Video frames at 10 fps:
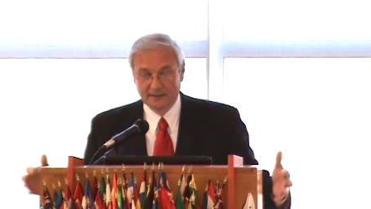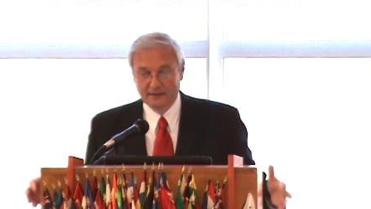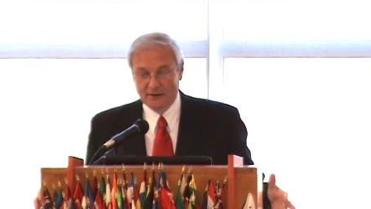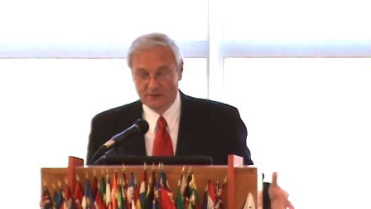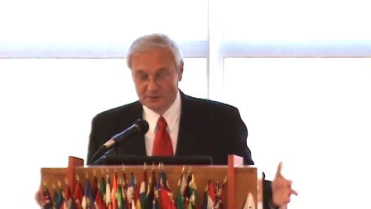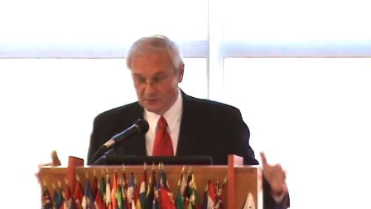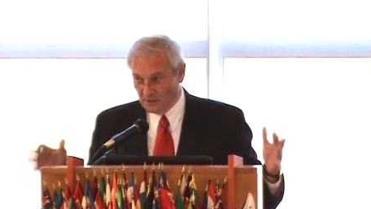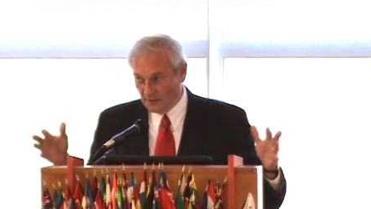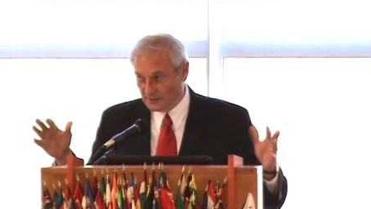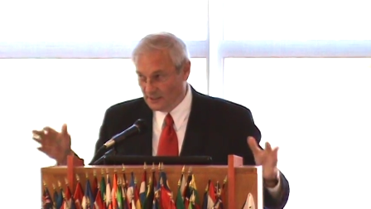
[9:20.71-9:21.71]
you know, which
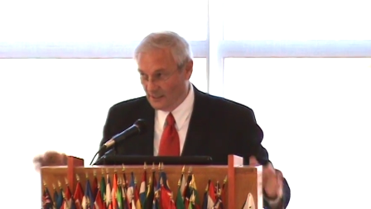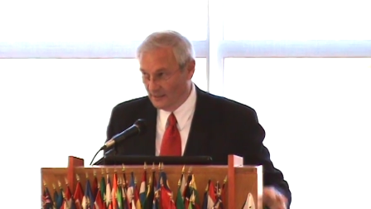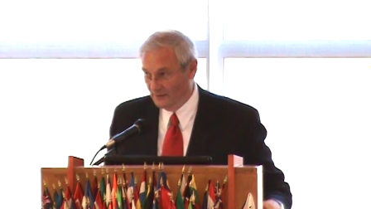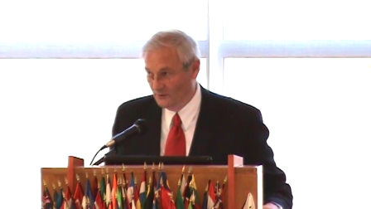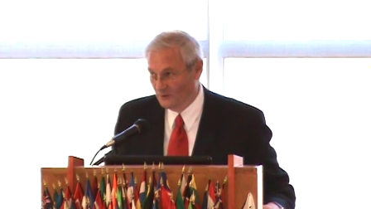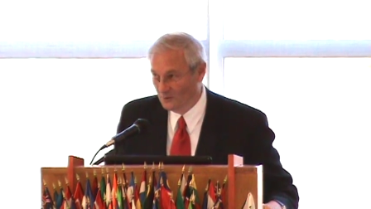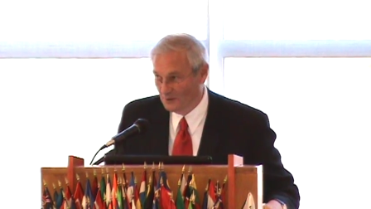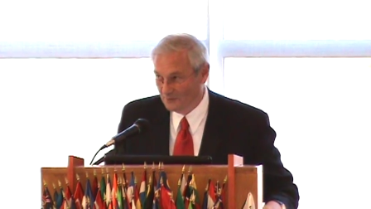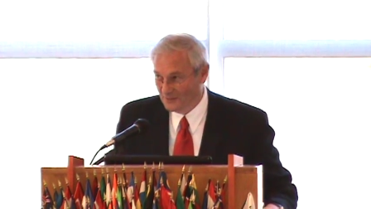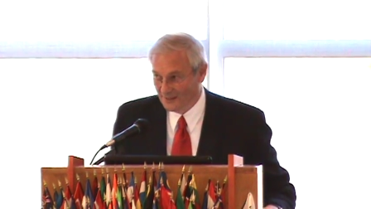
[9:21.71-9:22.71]
was all excited, and you know
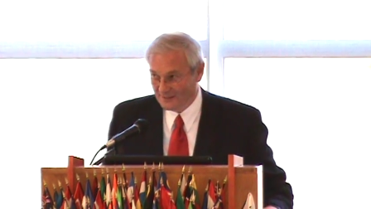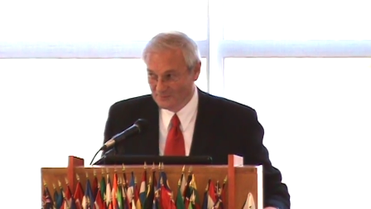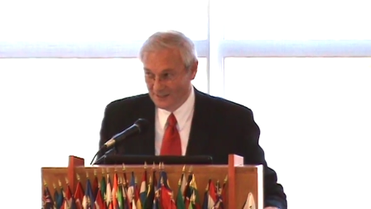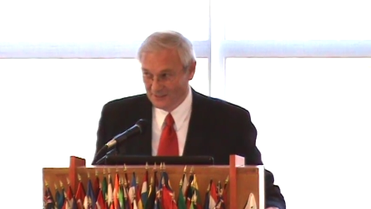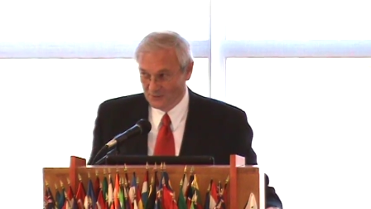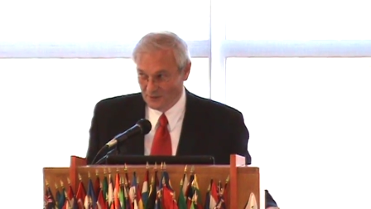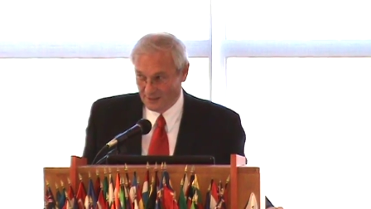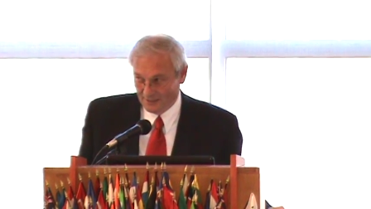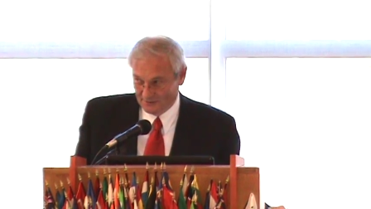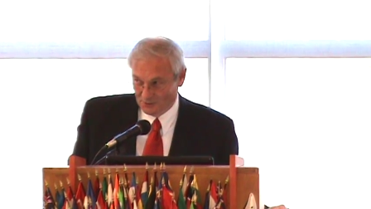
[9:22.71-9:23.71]
who I'm talking about, don't I?